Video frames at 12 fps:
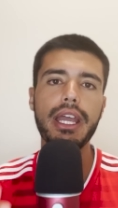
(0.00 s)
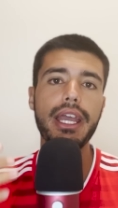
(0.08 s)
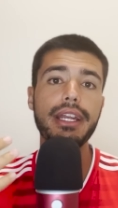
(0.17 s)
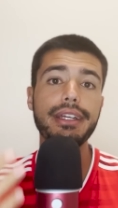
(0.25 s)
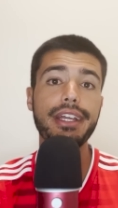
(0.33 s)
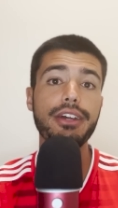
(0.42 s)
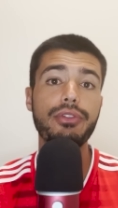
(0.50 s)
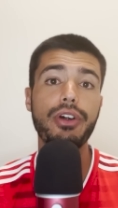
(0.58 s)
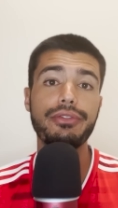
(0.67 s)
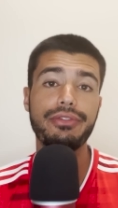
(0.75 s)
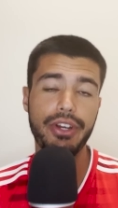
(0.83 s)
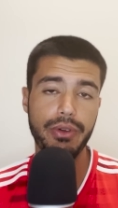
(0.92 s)
and give our
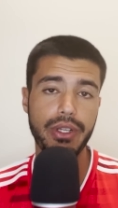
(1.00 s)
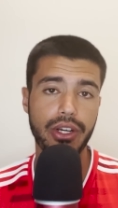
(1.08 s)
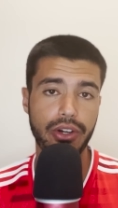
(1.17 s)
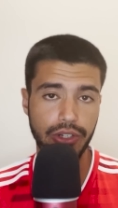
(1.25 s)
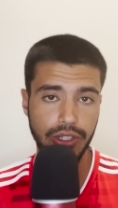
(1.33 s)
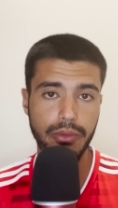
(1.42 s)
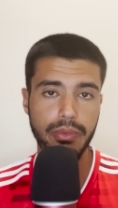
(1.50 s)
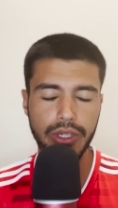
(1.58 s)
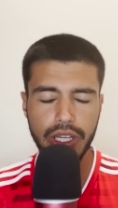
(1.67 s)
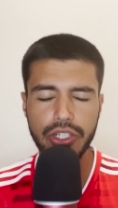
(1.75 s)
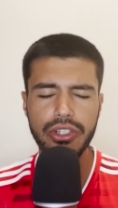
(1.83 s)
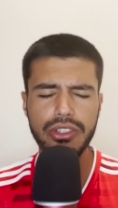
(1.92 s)
very early
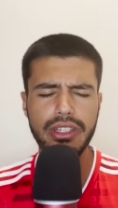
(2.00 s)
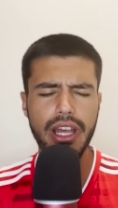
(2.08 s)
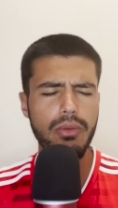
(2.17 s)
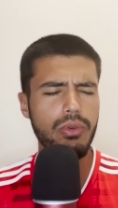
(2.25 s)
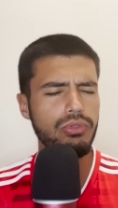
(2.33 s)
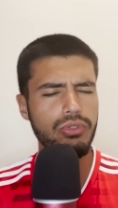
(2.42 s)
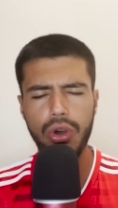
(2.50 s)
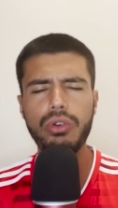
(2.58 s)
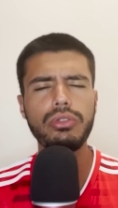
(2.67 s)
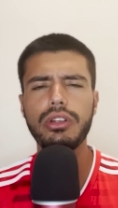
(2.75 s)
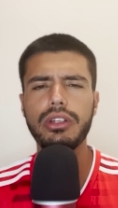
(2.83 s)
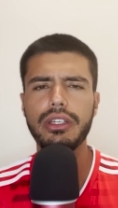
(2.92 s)
predictions that will
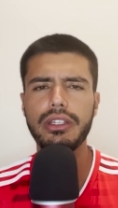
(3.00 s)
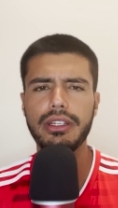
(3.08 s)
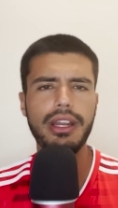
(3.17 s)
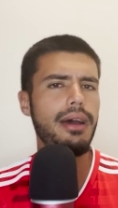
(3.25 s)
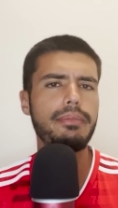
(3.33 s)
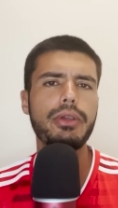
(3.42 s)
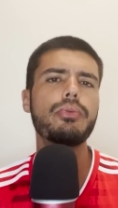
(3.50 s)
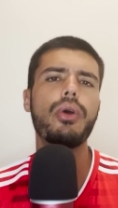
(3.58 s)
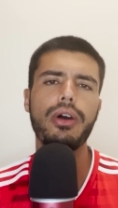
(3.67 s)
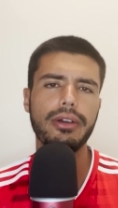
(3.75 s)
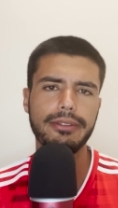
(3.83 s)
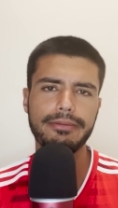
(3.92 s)
totally not be
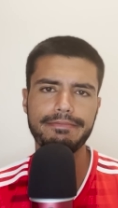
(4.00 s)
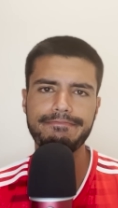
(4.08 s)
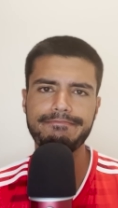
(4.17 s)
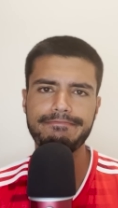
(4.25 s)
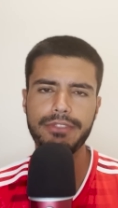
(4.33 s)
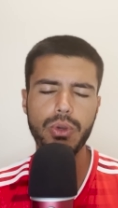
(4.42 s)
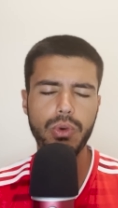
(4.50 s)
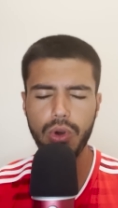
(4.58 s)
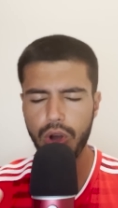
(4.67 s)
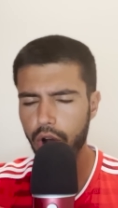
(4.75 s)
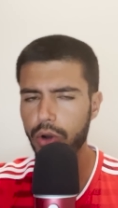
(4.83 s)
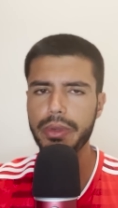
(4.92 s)
wrong. They will
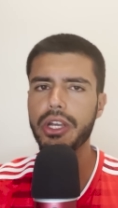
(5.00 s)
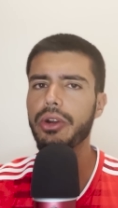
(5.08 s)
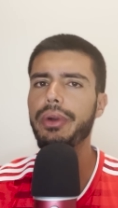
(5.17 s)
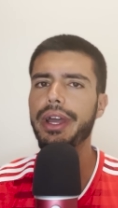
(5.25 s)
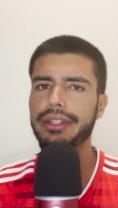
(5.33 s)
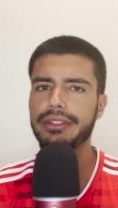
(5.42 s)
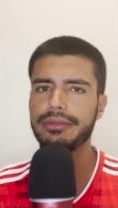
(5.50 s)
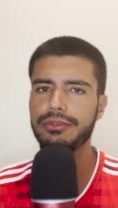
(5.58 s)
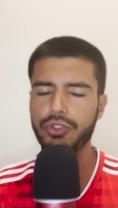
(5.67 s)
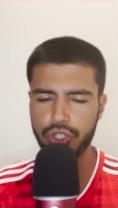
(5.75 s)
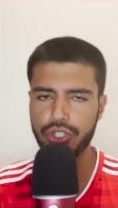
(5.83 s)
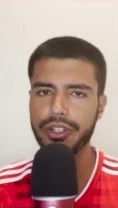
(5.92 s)
all be correct,
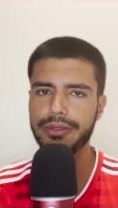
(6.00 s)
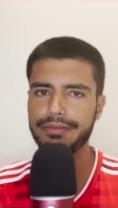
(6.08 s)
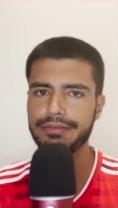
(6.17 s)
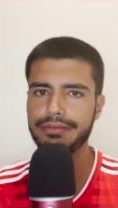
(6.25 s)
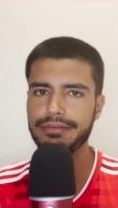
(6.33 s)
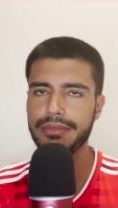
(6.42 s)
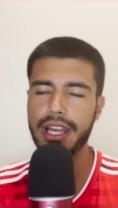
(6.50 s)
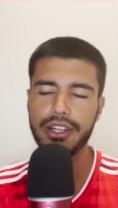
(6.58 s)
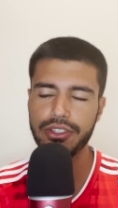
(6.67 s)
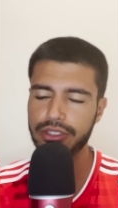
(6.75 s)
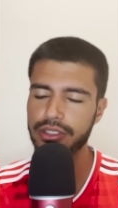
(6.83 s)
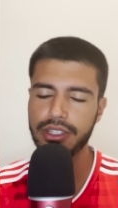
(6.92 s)
for sure.
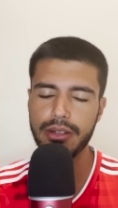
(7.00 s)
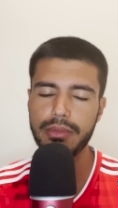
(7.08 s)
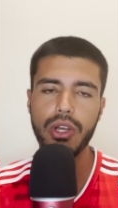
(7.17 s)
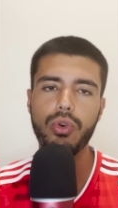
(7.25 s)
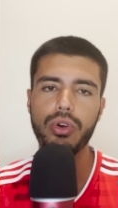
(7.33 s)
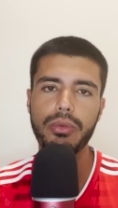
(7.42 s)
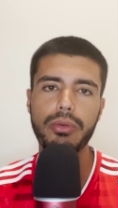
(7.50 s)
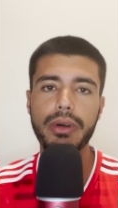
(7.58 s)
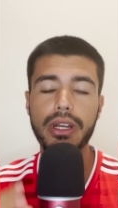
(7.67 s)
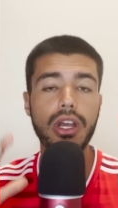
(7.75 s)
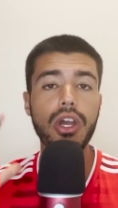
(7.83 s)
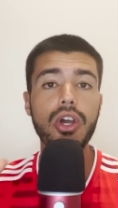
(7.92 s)
Actually, they're going to be horrible,
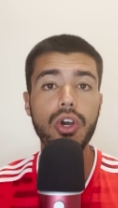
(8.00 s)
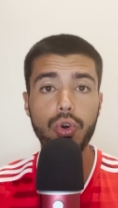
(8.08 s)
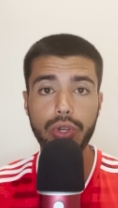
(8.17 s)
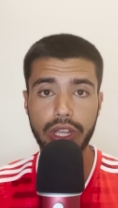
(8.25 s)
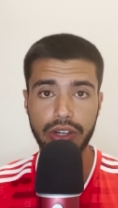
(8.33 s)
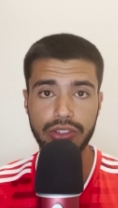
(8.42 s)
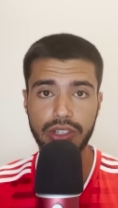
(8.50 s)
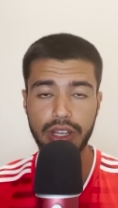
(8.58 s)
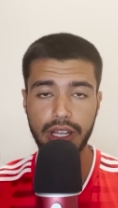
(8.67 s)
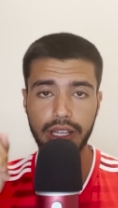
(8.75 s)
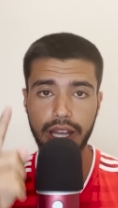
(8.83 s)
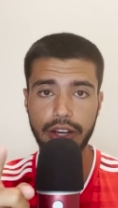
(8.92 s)
but who cares?
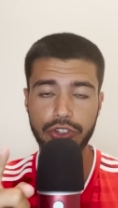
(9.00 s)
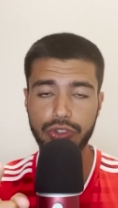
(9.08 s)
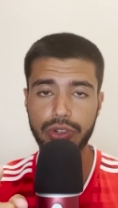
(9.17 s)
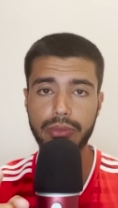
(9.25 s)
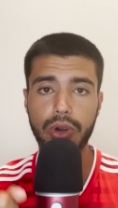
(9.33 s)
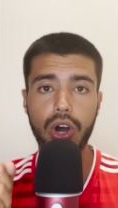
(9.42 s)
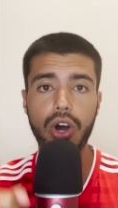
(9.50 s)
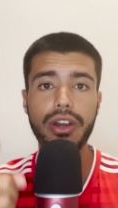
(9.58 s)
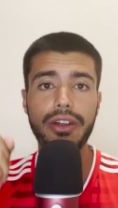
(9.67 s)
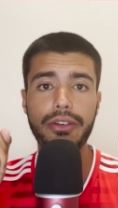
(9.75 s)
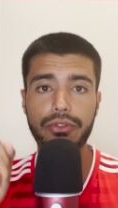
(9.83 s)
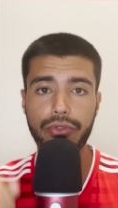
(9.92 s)
Live stream
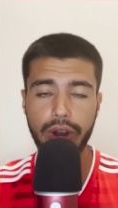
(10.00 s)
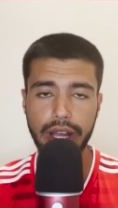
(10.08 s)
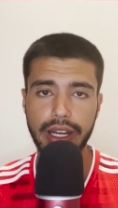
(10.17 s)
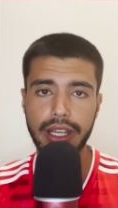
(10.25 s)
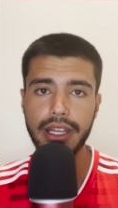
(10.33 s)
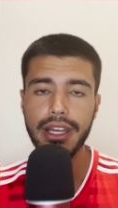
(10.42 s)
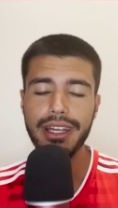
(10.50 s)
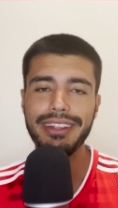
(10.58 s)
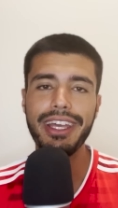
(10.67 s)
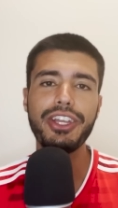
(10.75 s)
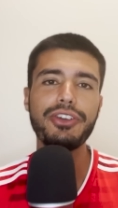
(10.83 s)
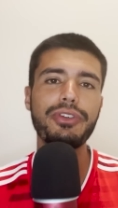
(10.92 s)
on Friday.
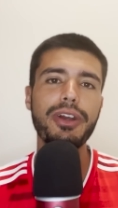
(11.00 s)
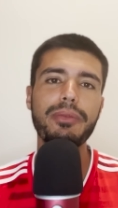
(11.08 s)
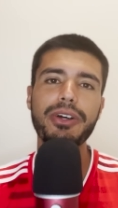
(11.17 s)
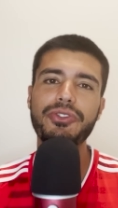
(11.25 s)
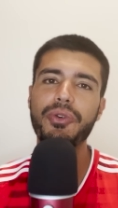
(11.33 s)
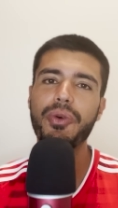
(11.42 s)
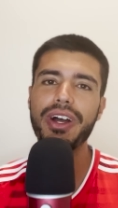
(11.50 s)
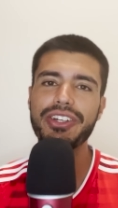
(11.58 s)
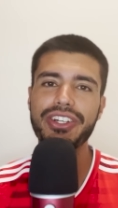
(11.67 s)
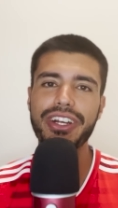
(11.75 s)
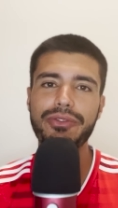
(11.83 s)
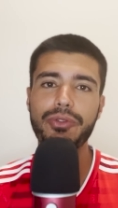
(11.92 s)
Thank you very much for
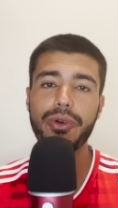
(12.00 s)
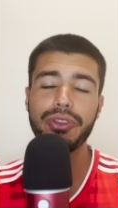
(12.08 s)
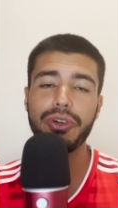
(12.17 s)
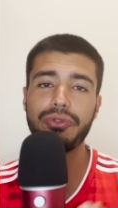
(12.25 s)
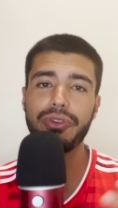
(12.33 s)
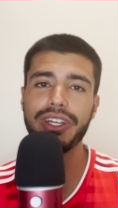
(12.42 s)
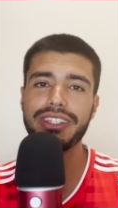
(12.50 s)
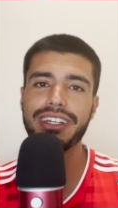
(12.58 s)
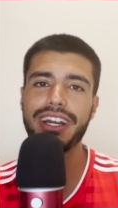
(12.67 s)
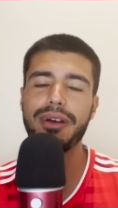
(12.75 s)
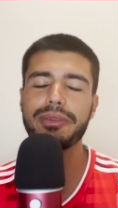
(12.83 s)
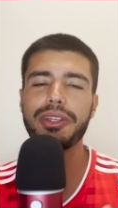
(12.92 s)
watching, everyone. Don't forget to
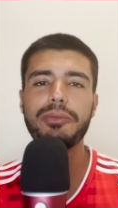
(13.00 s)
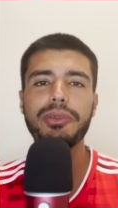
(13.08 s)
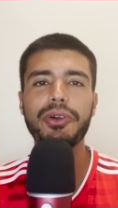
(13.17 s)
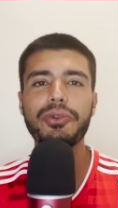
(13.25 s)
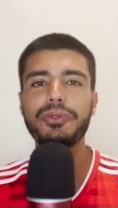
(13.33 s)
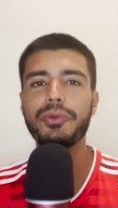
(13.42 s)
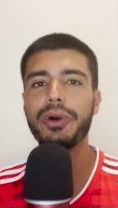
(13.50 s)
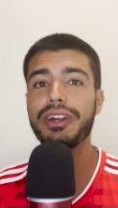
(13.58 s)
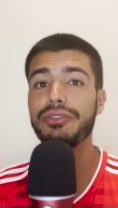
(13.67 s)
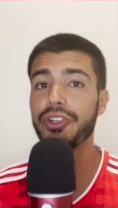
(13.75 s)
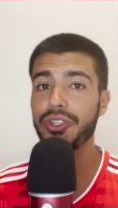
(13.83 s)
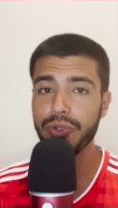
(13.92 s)
comment down below
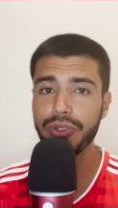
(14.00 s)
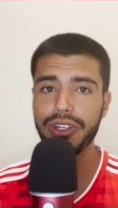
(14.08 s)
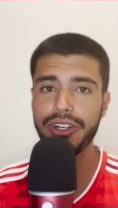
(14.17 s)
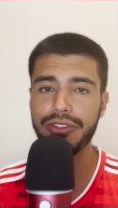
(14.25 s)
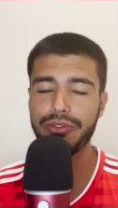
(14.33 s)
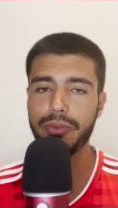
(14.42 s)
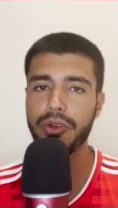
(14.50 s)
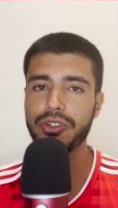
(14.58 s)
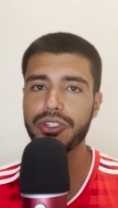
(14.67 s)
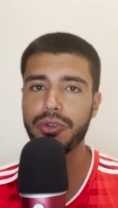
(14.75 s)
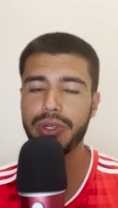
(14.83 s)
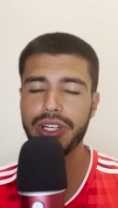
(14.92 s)
whatever you learned from
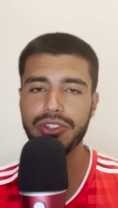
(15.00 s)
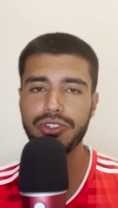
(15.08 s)
Costa Rica